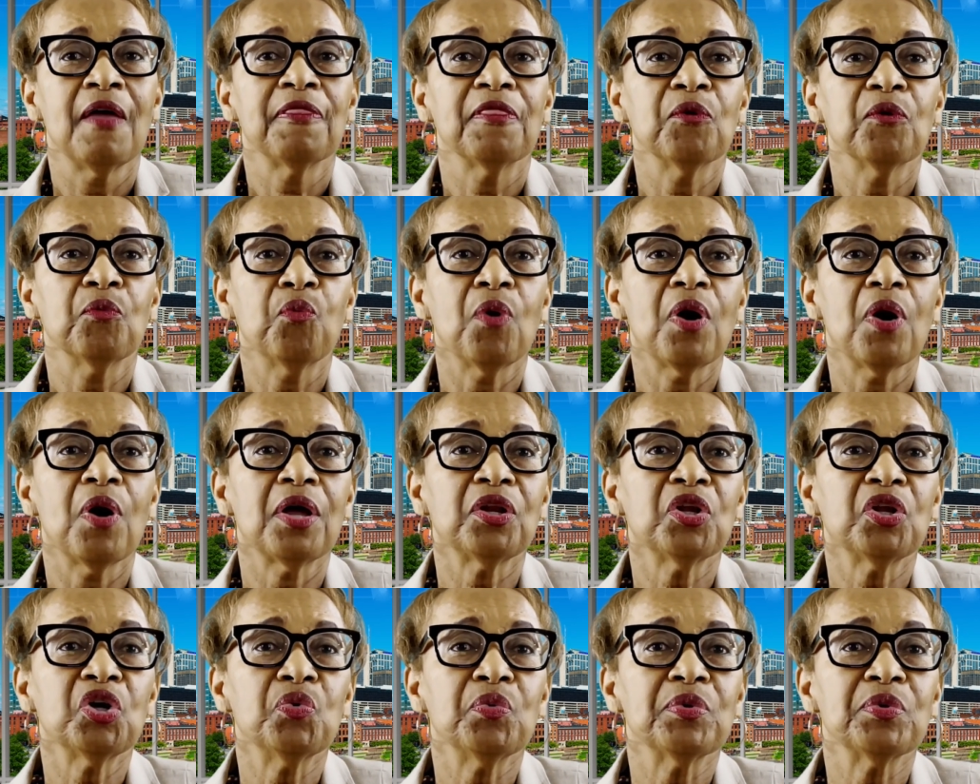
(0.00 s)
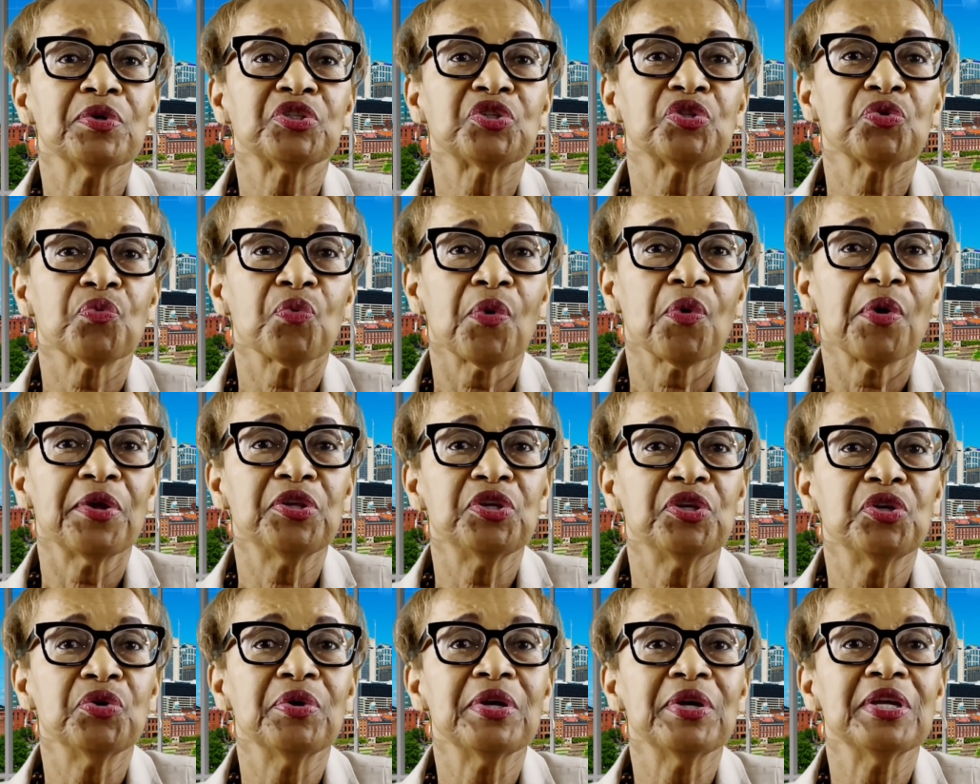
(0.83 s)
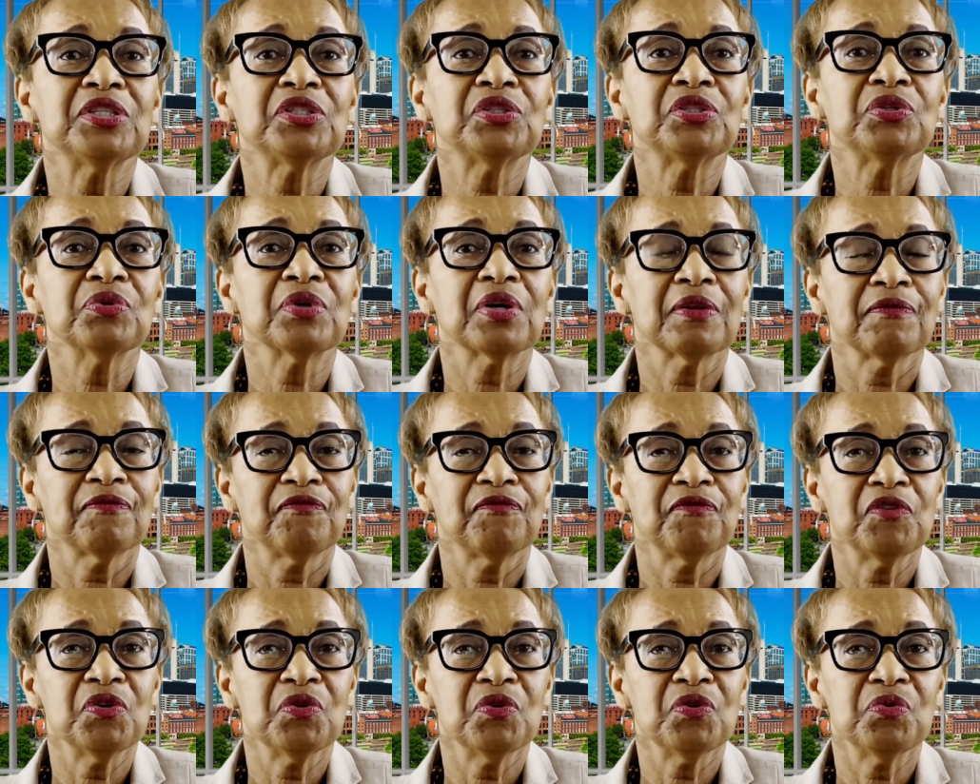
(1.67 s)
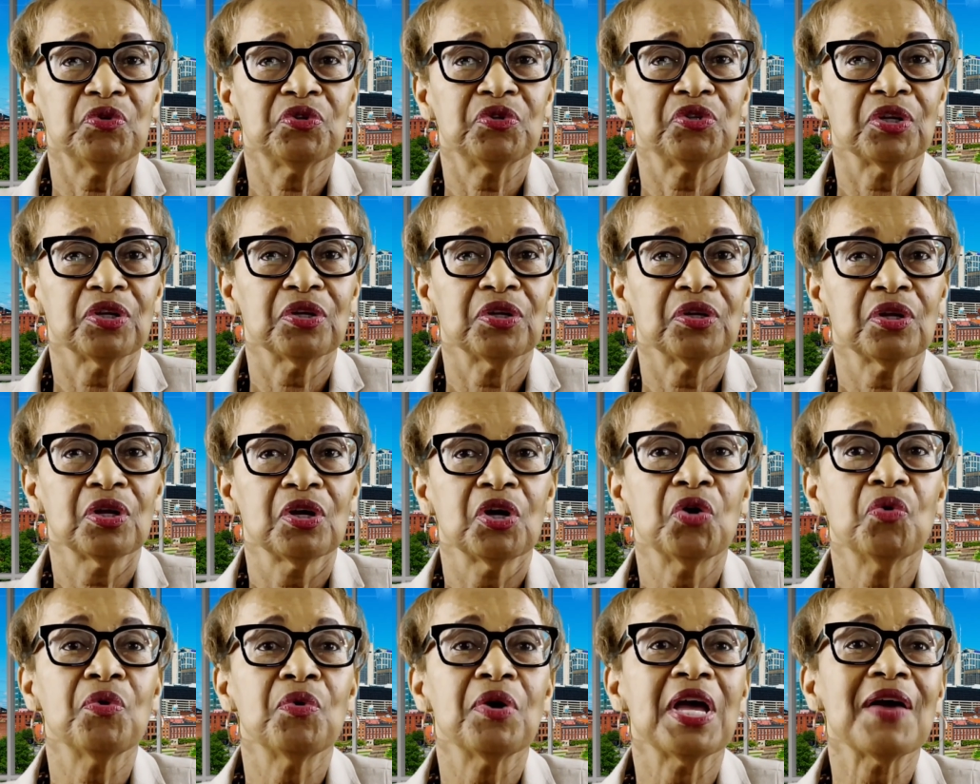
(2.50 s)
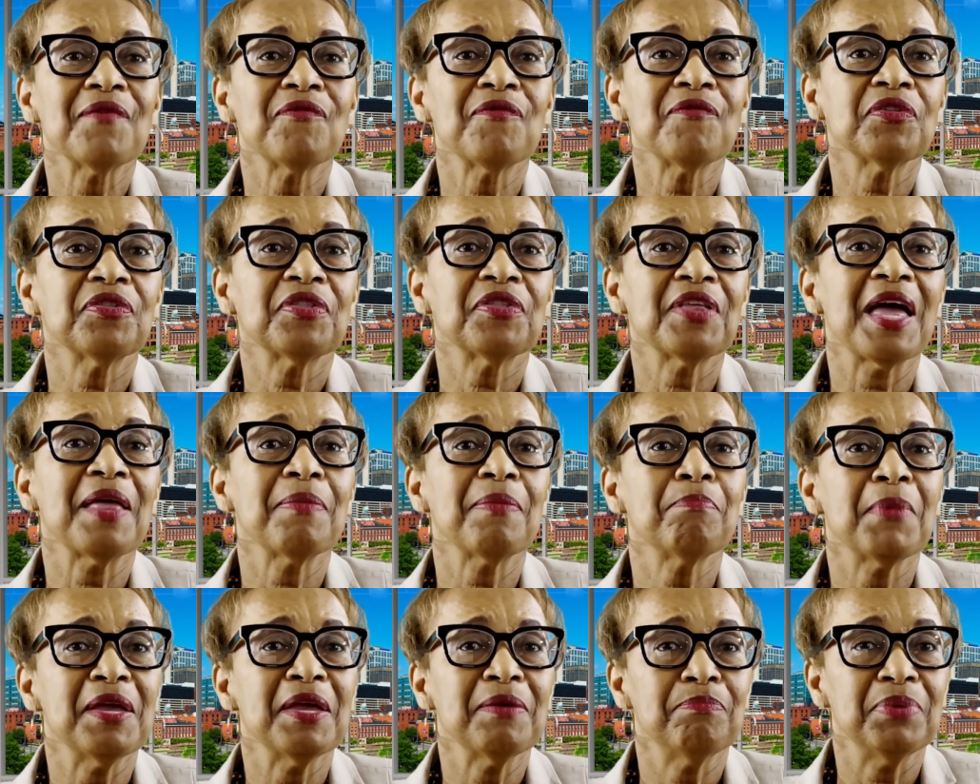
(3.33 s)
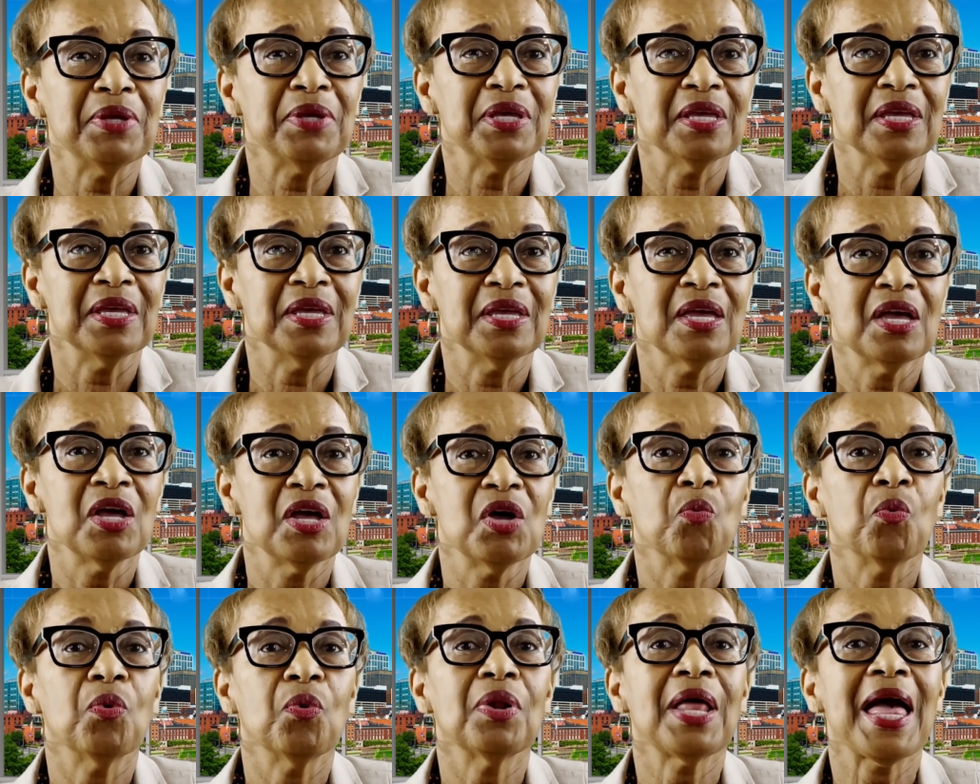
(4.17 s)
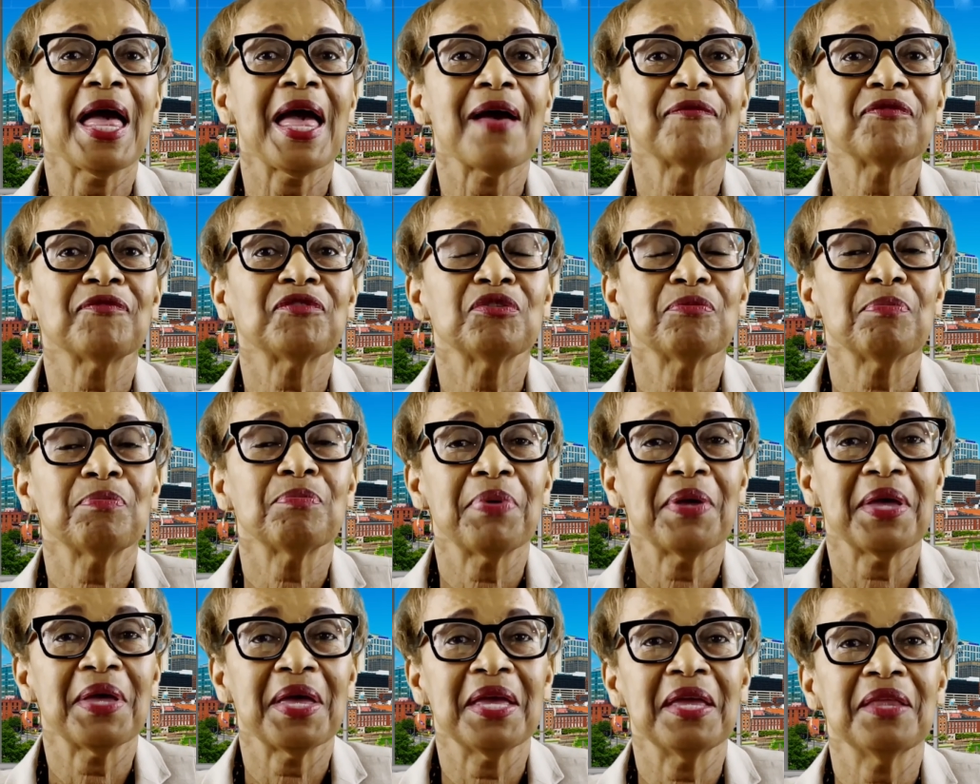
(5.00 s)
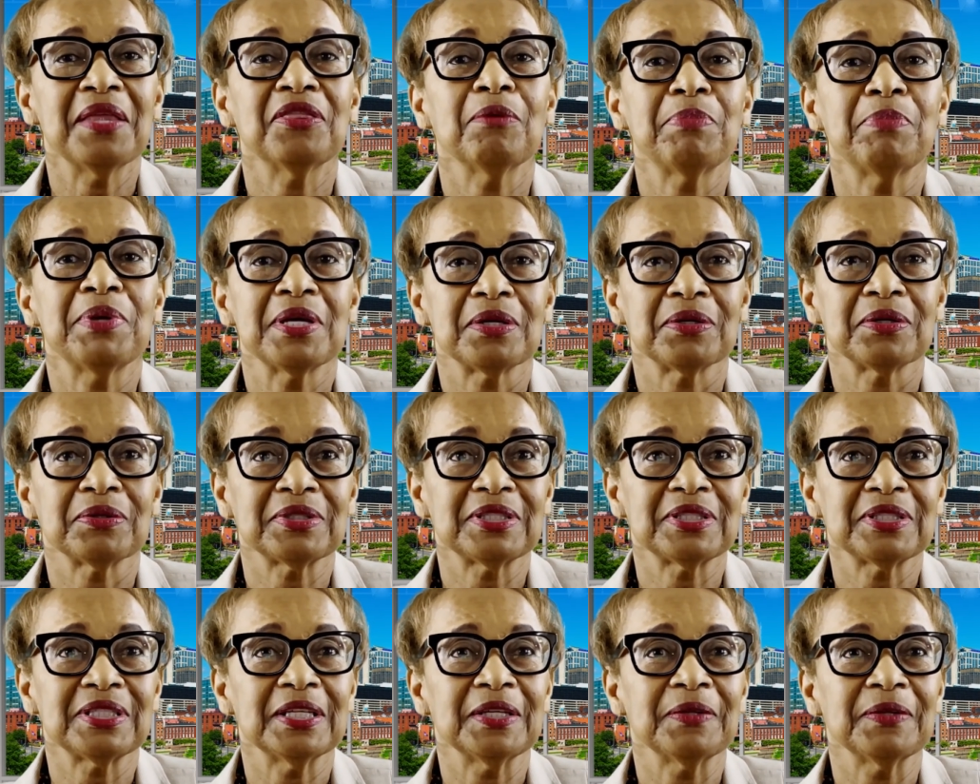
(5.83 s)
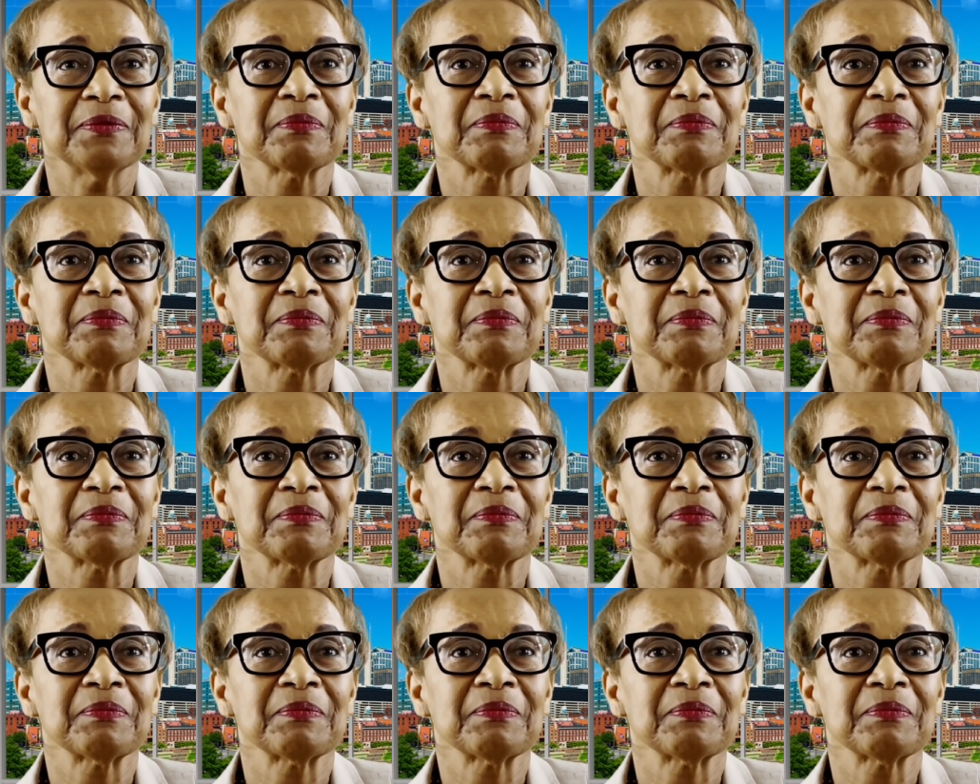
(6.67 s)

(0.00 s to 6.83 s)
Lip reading: The one who is throwing you into confusion, whoever that may be, will have to pay the penalty."